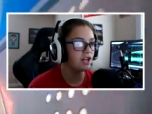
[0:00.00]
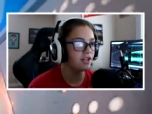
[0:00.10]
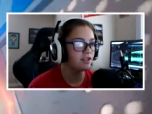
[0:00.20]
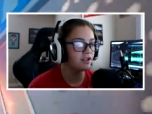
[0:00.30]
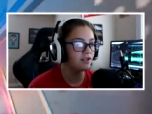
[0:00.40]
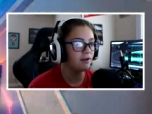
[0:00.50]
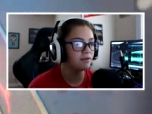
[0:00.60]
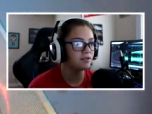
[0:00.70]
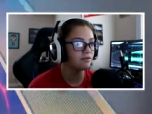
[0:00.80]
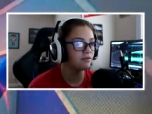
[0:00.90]
out of there. That
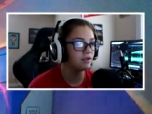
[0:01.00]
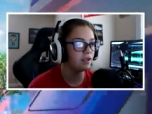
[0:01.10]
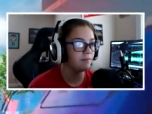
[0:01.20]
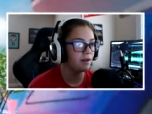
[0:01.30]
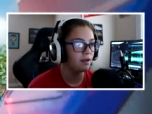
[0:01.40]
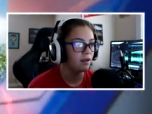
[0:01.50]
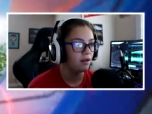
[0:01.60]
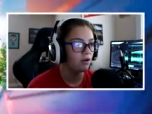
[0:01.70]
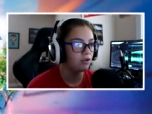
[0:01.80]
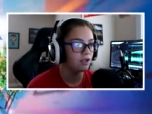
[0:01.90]
was a really bad.
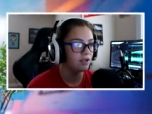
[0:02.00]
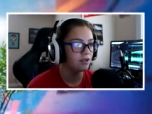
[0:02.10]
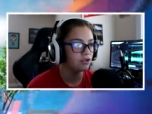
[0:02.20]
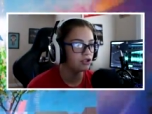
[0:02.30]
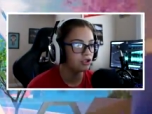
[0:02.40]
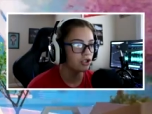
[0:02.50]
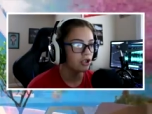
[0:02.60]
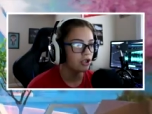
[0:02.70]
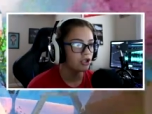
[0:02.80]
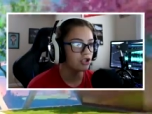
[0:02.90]
Hold on. Shh.
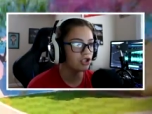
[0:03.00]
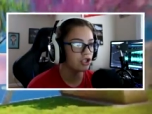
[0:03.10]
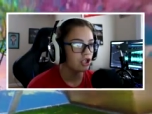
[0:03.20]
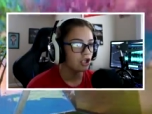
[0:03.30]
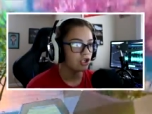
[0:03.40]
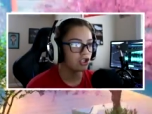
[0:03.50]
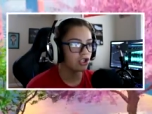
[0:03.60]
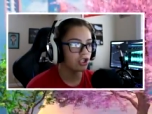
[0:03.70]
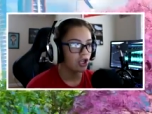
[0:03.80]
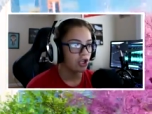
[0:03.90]
Shh.
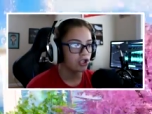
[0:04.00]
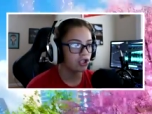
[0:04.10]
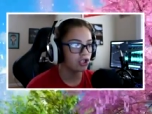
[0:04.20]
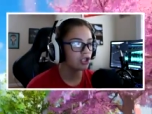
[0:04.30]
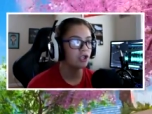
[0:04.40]
Shh. Shh.